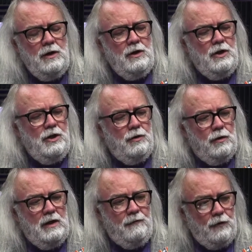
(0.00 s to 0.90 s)

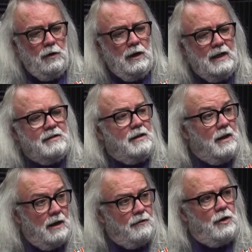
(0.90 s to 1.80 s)
if you're elected
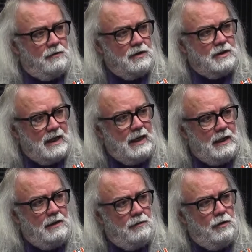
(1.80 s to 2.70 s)
governor of a
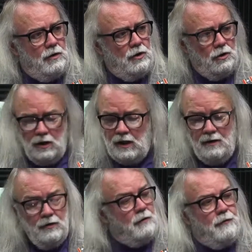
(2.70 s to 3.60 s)
state, you're the
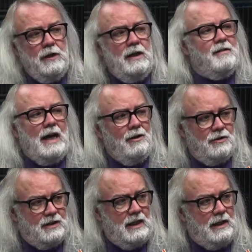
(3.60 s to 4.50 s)
governor for the entire
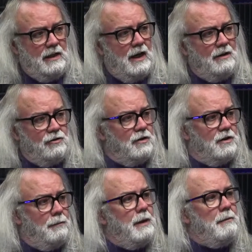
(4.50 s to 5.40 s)
state, not just
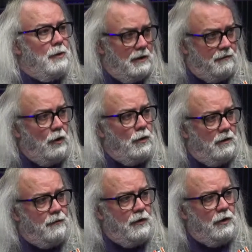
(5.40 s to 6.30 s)
the people that voted
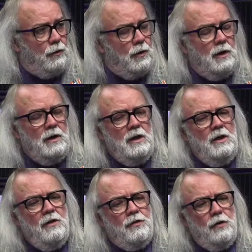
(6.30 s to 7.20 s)
for you.
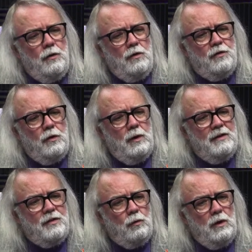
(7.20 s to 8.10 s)
So
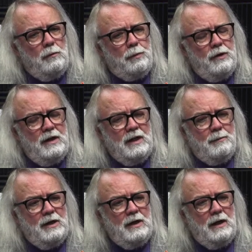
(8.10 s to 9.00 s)
it's a real
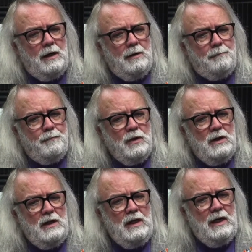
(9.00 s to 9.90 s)
predicament,
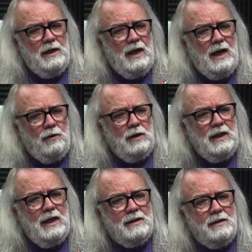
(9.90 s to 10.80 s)
not only
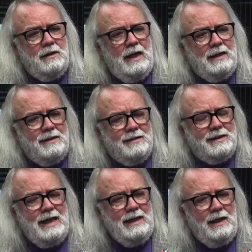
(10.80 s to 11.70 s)
at the
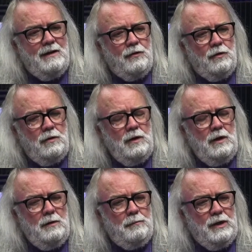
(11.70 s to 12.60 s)
state level,
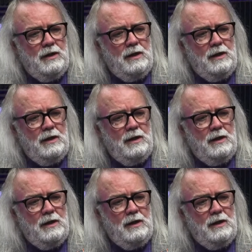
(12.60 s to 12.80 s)
but